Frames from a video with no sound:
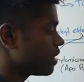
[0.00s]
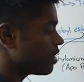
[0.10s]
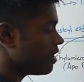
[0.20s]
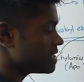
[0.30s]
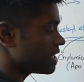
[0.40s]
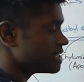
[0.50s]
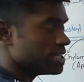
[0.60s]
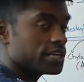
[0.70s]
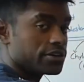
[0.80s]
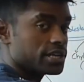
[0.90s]
causing a
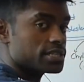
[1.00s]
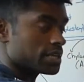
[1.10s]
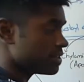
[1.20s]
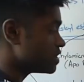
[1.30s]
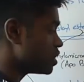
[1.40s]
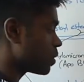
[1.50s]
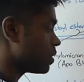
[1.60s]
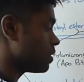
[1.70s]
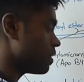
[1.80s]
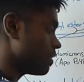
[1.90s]
decrease in the
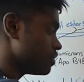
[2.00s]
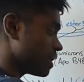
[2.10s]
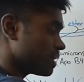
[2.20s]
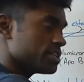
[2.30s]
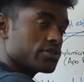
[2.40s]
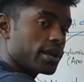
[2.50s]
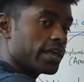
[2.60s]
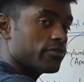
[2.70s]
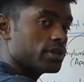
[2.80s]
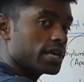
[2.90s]
total triglyceride
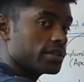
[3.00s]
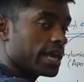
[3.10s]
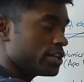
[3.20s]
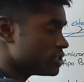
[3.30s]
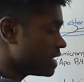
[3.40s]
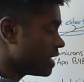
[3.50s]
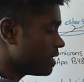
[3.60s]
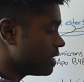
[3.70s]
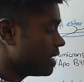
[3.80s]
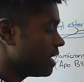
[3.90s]
level in the
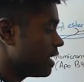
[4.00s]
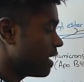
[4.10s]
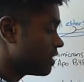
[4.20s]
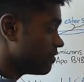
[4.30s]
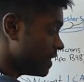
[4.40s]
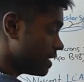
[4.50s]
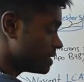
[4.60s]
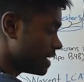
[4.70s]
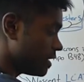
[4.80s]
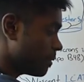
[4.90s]
HDL and the
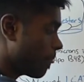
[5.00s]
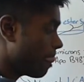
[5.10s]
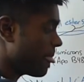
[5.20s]
VLDL,